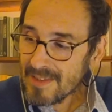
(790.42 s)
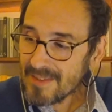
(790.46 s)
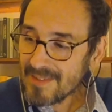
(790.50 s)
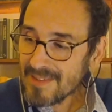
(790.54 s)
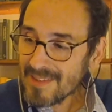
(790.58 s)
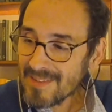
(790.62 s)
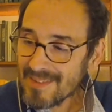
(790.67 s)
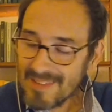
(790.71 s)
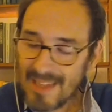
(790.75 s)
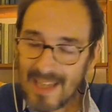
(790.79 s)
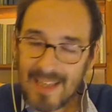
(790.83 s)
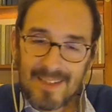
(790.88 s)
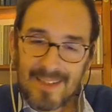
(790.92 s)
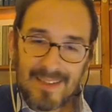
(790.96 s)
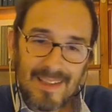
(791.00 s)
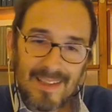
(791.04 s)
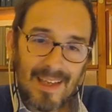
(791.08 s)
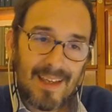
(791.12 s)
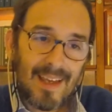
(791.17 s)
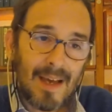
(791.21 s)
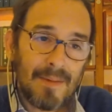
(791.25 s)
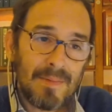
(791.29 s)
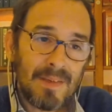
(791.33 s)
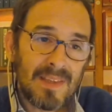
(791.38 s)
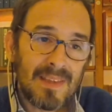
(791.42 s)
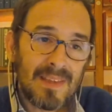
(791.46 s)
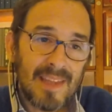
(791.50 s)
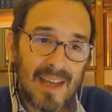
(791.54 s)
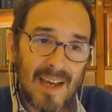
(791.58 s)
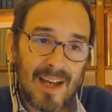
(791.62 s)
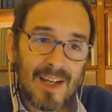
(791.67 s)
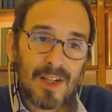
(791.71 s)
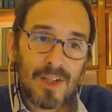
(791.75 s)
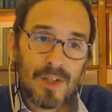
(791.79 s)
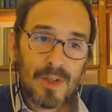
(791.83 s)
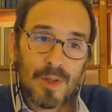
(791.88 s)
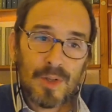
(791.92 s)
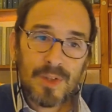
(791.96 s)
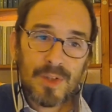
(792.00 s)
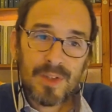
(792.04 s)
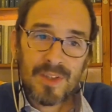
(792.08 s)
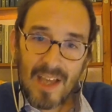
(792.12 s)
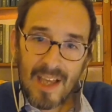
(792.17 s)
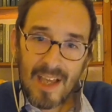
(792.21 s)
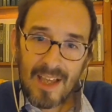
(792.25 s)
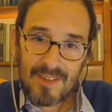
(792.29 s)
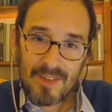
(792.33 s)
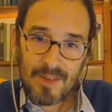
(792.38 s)
In this extent, yeah. There are
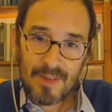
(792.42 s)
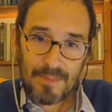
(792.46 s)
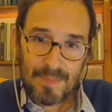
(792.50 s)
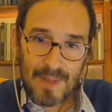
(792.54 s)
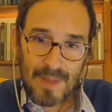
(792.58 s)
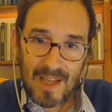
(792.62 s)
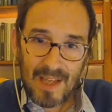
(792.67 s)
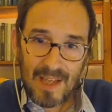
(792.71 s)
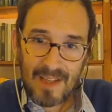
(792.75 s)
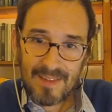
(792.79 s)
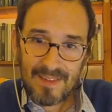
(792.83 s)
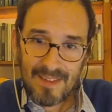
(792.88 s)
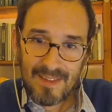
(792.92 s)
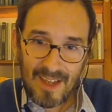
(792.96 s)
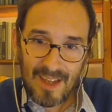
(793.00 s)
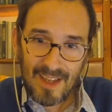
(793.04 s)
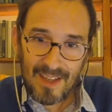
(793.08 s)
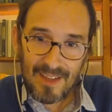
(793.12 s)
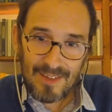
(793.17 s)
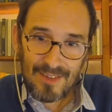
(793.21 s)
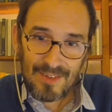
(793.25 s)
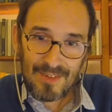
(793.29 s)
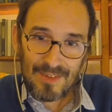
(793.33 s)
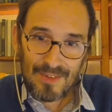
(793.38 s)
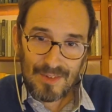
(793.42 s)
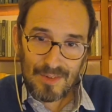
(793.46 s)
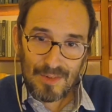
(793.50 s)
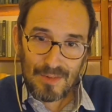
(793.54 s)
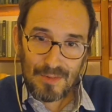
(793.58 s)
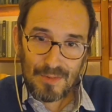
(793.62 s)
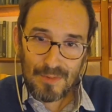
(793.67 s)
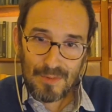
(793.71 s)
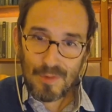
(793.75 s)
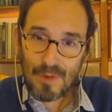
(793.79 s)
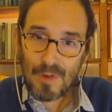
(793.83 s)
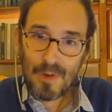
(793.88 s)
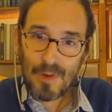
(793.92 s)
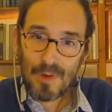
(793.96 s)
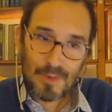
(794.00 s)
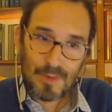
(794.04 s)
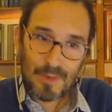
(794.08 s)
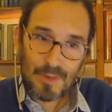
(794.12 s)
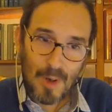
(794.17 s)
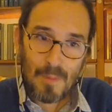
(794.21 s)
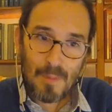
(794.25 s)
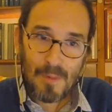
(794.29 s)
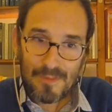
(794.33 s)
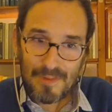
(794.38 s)
good days and bad days for
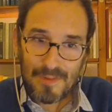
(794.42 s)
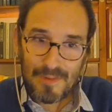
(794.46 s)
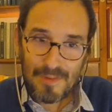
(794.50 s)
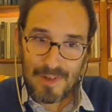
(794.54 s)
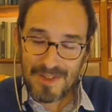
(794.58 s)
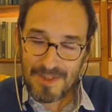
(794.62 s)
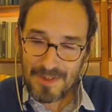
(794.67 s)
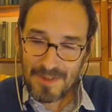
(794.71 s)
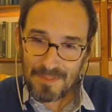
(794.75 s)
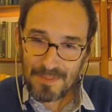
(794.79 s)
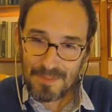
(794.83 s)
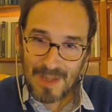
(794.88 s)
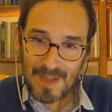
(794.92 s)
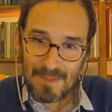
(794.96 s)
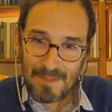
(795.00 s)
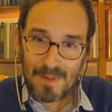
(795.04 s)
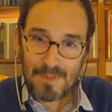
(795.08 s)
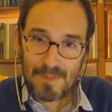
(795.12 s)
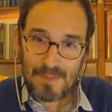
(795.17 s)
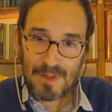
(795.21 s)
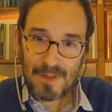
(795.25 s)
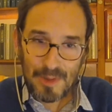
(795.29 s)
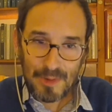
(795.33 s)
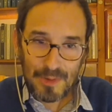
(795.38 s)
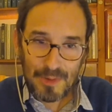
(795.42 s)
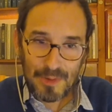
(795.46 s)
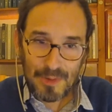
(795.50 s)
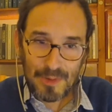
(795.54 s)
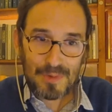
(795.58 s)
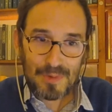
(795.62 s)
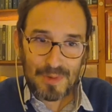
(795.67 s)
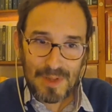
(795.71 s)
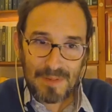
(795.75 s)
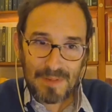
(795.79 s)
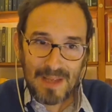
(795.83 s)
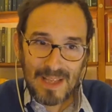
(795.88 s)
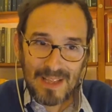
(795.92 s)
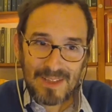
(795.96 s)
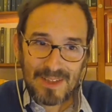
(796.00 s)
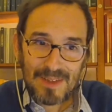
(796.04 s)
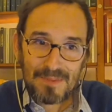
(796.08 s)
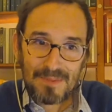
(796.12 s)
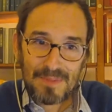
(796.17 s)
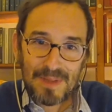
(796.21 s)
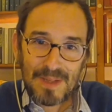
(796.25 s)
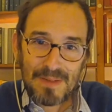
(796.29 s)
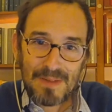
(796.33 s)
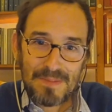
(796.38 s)
normal functioning people, but also for
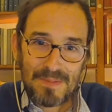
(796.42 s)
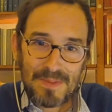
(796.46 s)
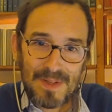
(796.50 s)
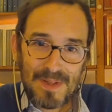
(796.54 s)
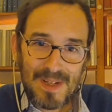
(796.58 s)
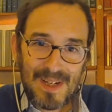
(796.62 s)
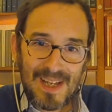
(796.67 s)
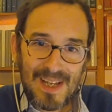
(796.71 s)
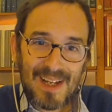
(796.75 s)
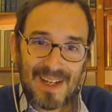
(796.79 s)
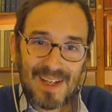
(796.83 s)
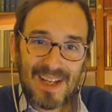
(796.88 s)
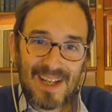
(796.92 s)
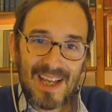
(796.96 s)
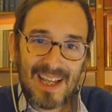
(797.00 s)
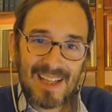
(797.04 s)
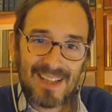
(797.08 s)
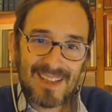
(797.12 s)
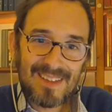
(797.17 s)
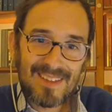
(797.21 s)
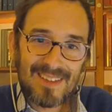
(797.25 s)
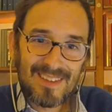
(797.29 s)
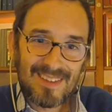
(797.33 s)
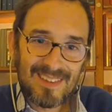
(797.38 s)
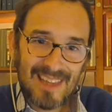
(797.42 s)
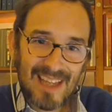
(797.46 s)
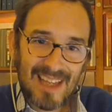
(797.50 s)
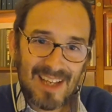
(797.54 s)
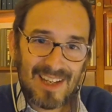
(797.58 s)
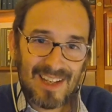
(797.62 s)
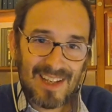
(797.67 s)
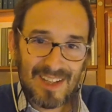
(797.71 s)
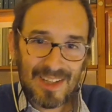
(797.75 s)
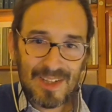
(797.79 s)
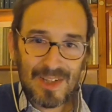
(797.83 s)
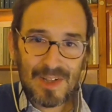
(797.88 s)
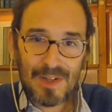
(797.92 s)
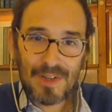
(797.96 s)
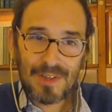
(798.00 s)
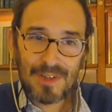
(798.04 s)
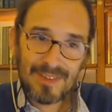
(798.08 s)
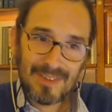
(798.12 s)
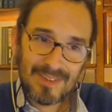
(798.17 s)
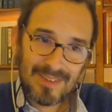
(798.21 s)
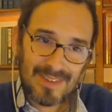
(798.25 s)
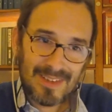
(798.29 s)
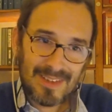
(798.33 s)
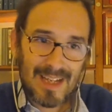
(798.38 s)
demented people. Yeah. And there,
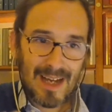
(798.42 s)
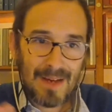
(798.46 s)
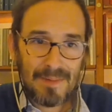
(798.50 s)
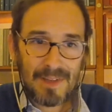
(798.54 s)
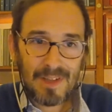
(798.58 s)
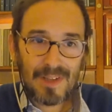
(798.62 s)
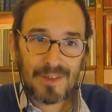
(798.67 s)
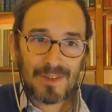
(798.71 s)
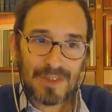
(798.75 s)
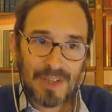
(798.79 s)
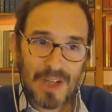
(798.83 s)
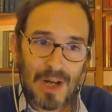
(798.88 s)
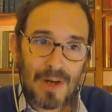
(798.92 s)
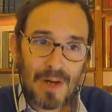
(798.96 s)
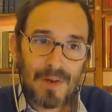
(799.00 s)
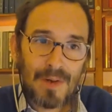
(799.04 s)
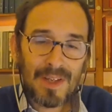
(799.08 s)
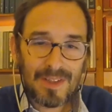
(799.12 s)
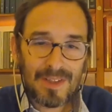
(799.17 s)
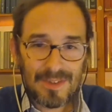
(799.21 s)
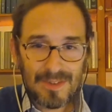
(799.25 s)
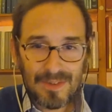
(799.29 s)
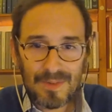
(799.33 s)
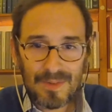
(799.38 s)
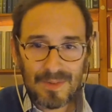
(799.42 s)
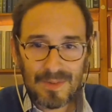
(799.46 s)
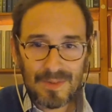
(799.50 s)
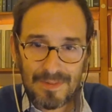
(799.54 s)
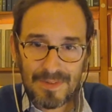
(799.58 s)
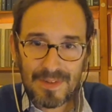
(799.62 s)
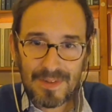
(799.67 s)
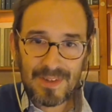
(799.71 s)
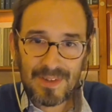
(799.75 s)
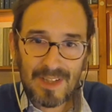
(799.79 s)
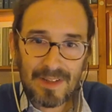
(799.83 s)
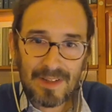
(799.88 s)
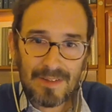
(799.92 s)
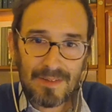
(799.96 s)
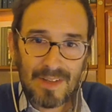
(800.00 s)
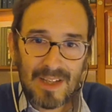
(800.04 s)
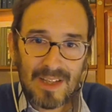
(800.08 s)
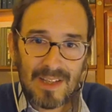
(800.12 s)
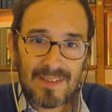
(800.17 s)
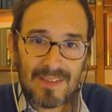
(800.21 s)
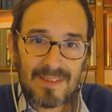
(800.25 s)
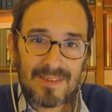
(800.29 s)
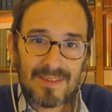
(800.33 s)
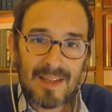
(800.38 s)
it's coming and going to different
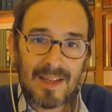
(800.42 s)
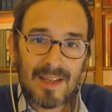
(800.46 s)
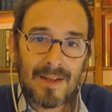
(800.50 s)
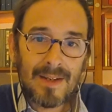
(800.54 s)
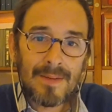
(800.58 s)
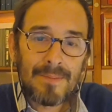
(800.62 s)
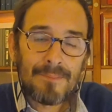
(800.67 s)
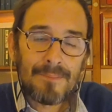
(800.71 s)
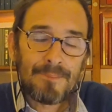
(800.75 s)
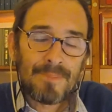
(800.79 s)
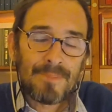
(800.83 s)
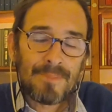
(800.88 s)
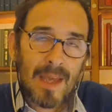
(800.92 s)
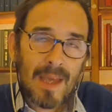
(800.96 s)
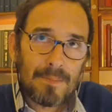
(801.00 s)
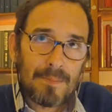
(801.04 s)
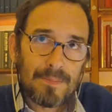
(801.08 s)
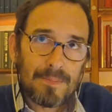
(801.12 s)
degrees. Yeah.